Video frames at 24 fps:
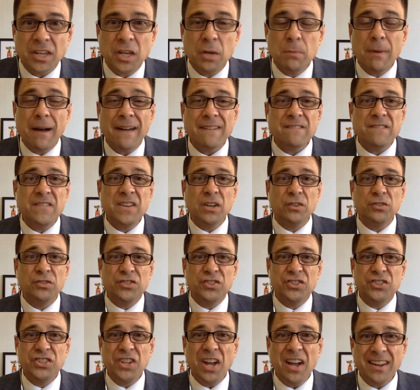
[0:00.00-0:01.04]
You might feel
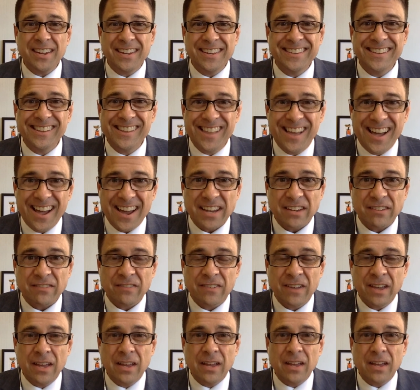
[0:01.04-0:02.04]
stuck in life